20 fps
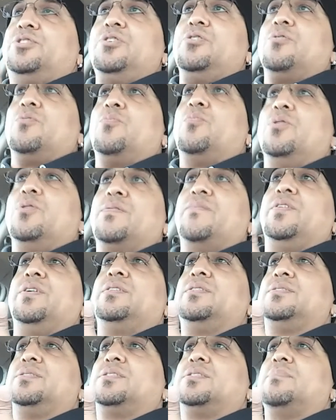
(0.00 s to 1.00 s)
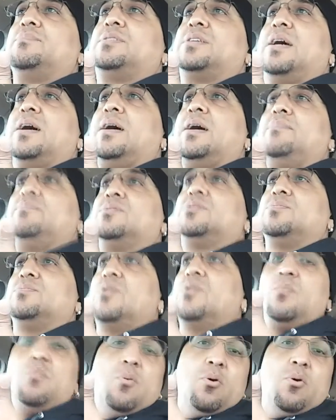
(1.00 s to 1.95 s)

Sure, we're the villains sometimes,